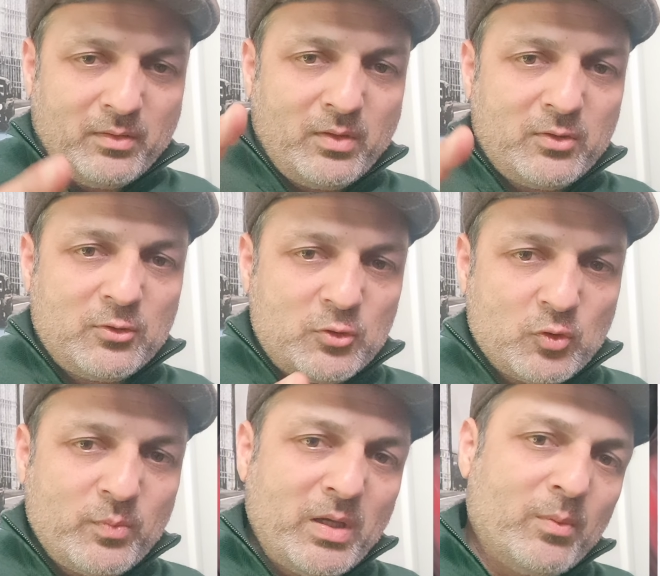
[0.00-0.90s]
This
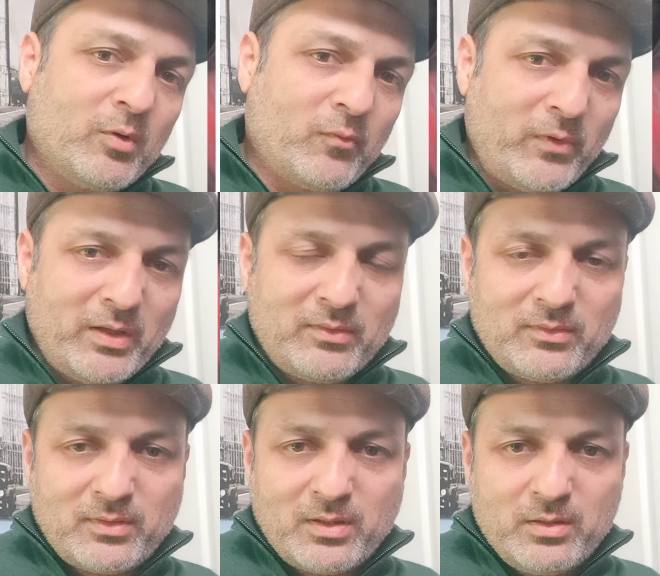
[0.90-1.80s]
should be able to
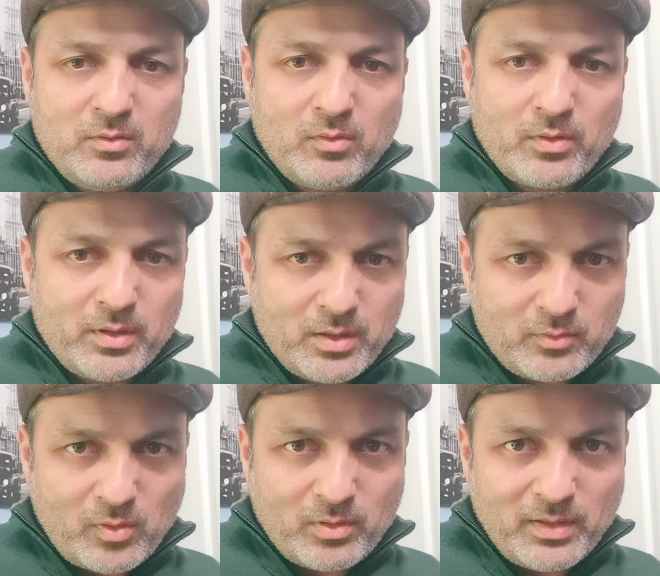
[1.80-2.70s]
fix your
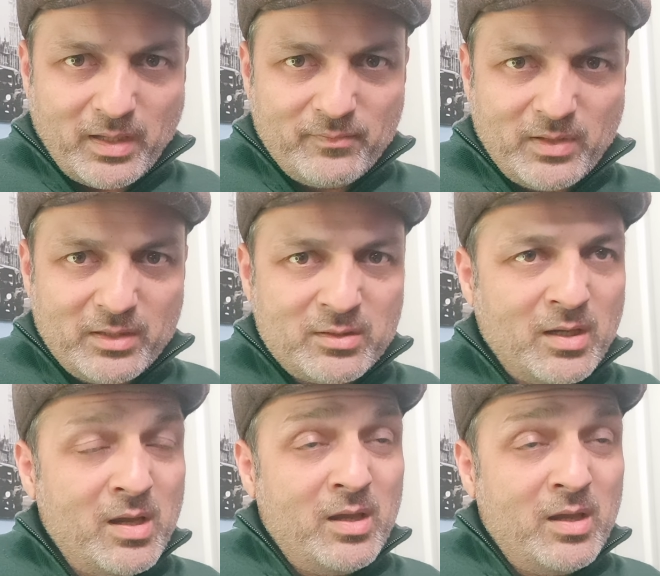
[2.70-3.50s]
TikTok live glitch,